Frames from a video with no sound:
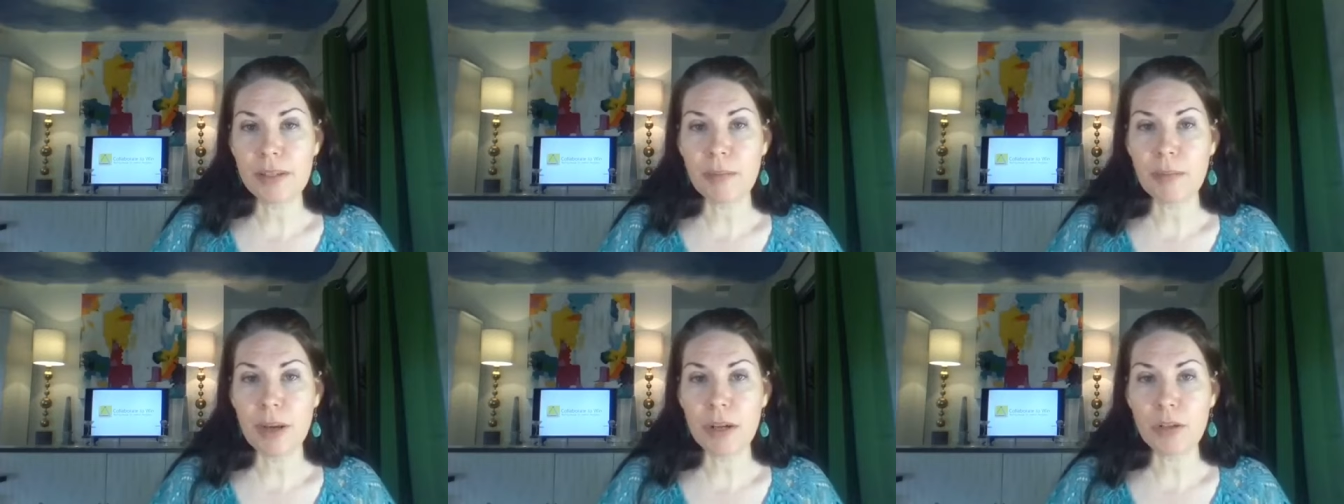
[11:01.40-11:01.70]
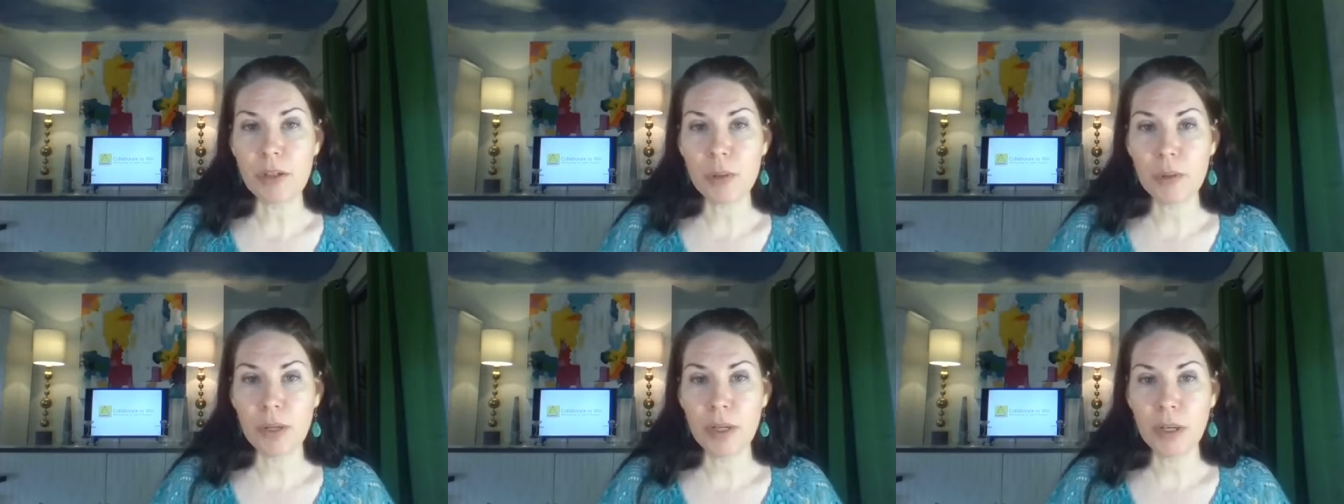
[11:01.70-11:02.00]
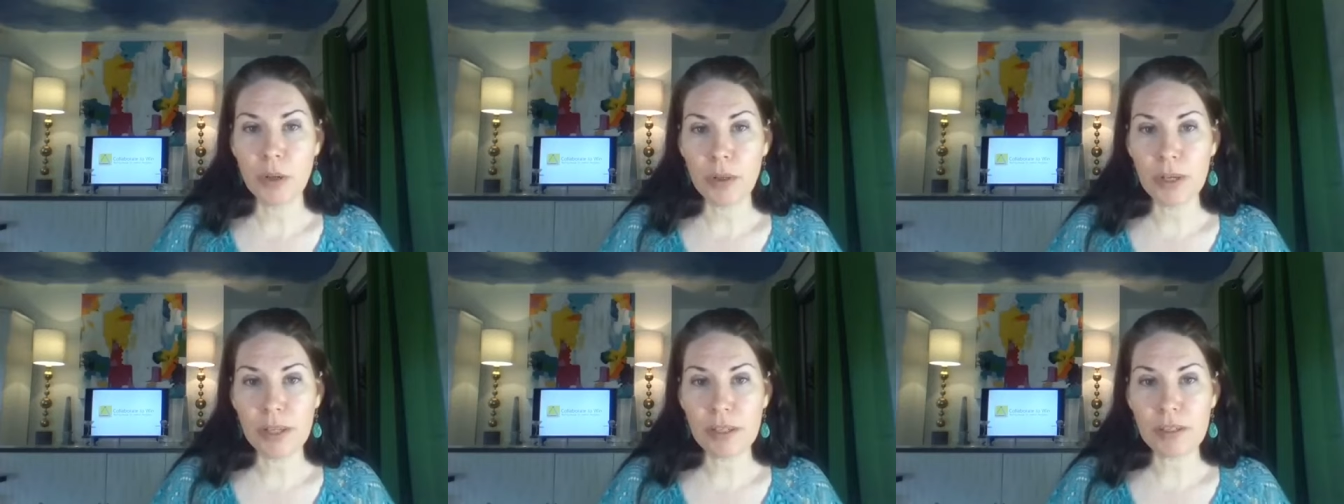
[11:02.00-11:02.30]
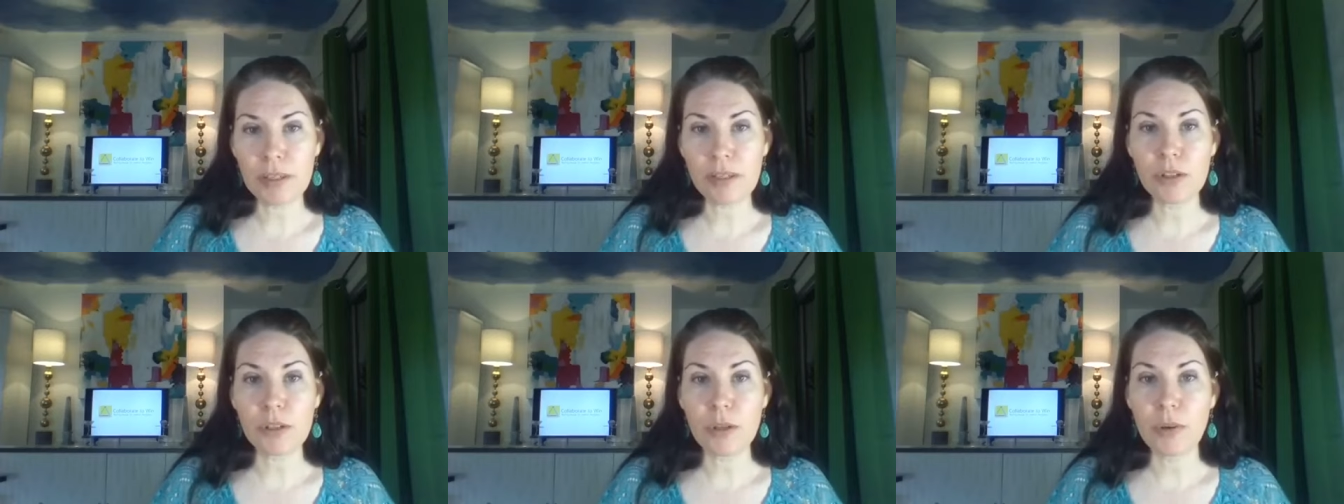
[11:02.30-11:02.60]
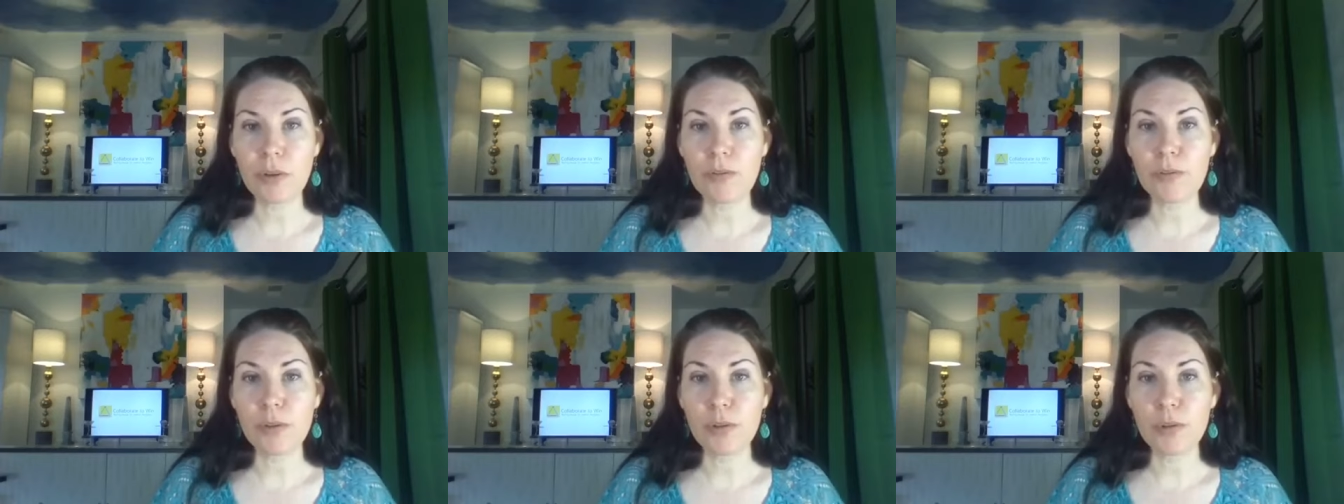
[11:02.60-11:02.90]
about to increase.
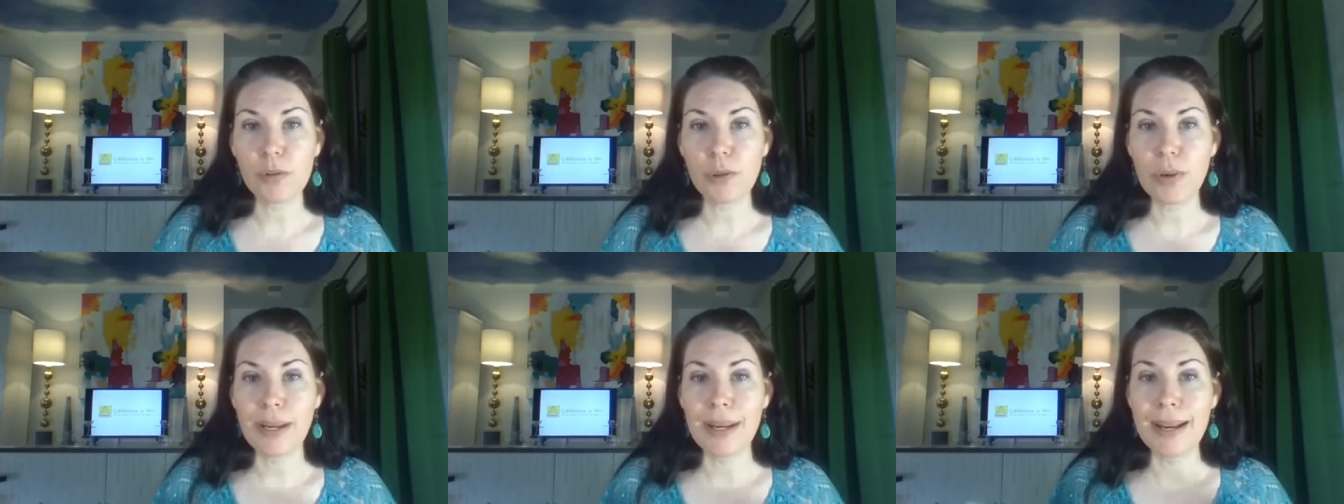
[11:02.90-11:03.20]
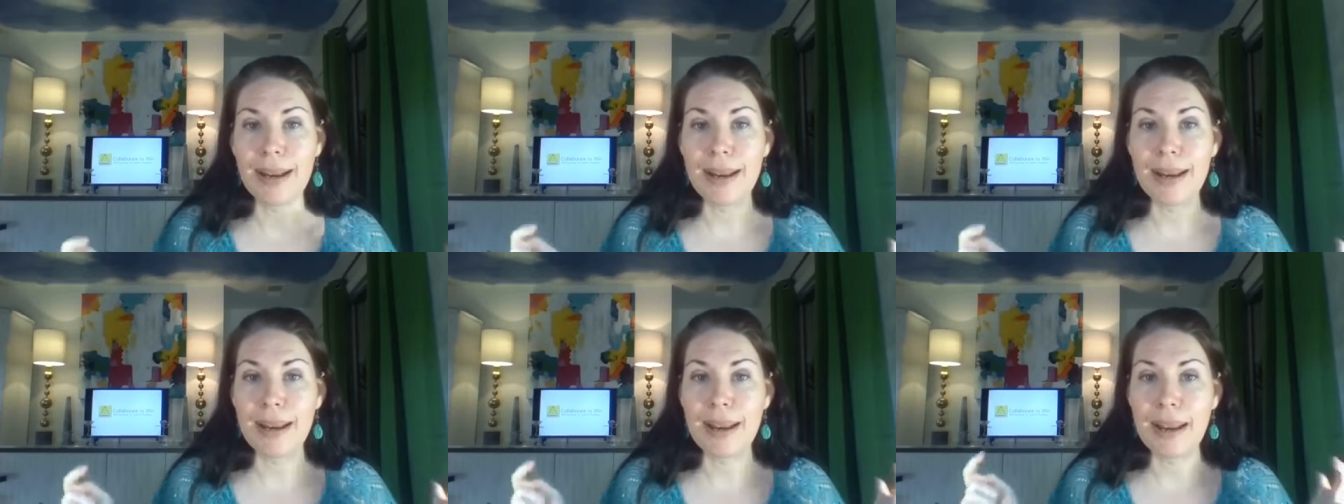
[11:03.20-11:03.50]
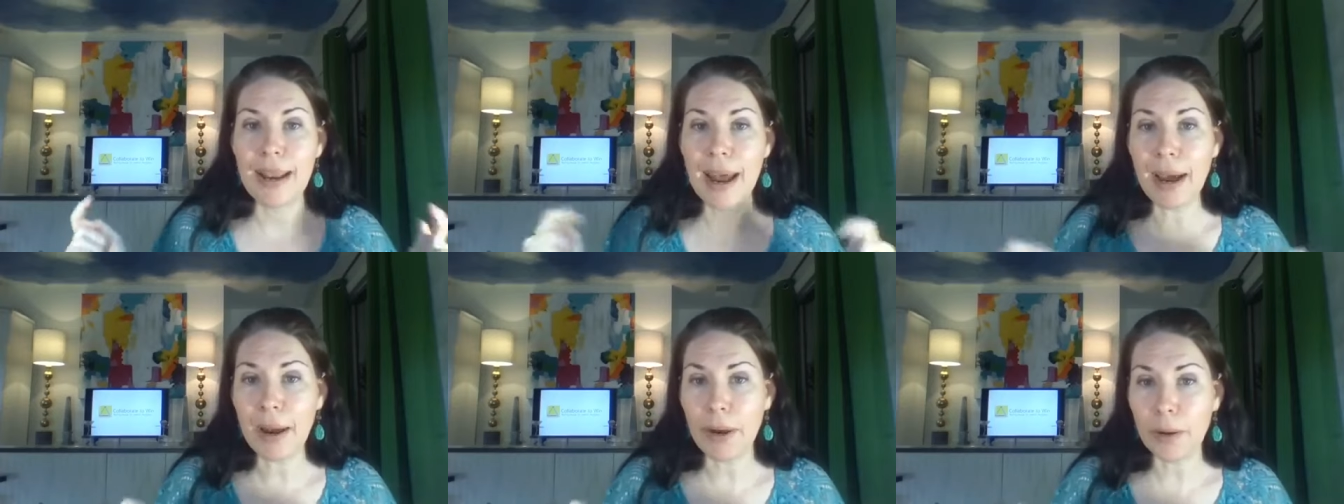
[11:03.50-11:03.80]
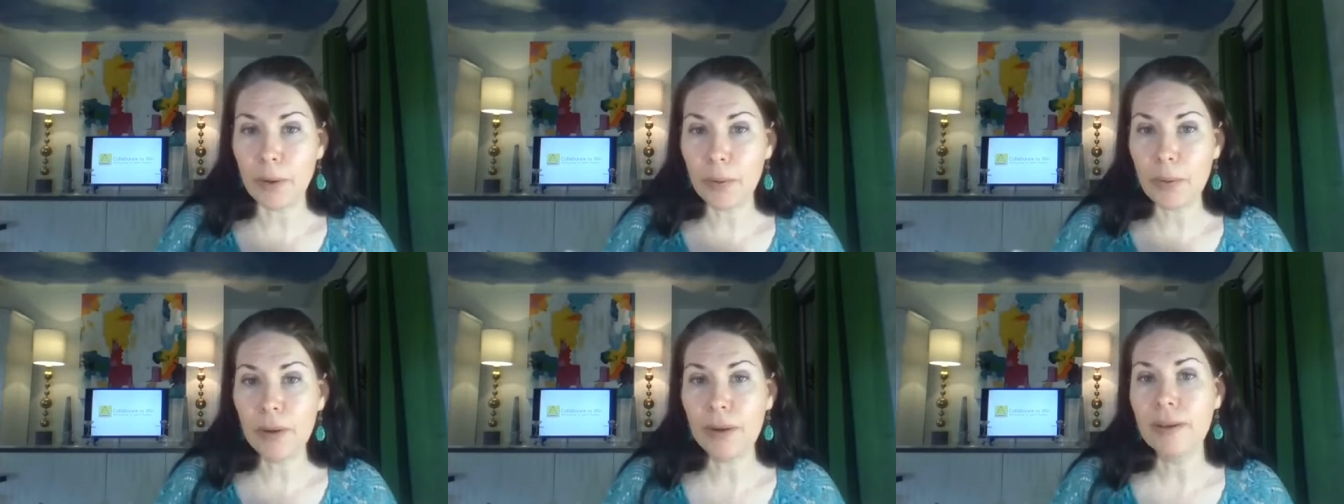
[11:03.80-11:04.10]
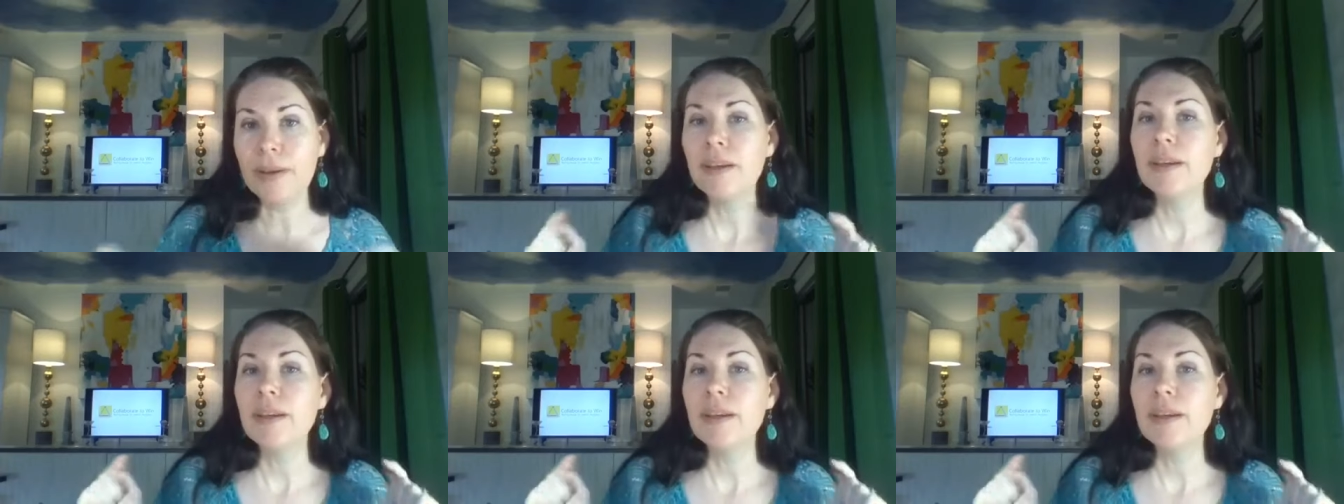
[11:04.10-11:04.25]
So if you join now,